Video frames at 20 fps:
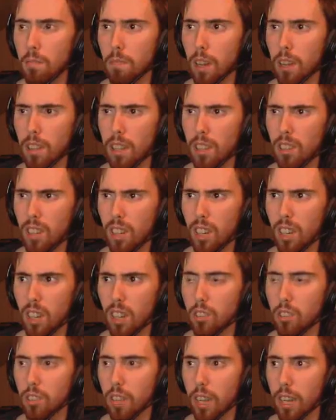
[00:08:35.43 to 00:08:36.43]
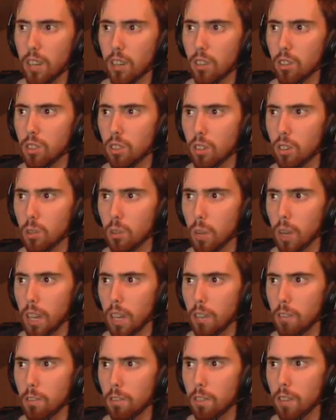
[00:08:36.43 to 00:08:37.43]
think it's like on the 2nd or 3rd
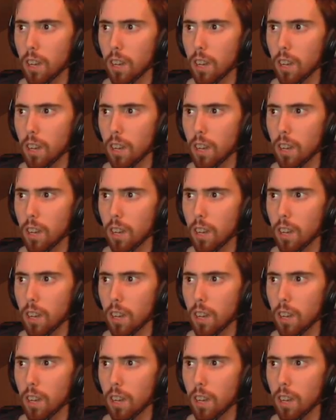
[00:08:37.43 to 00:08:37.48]
wave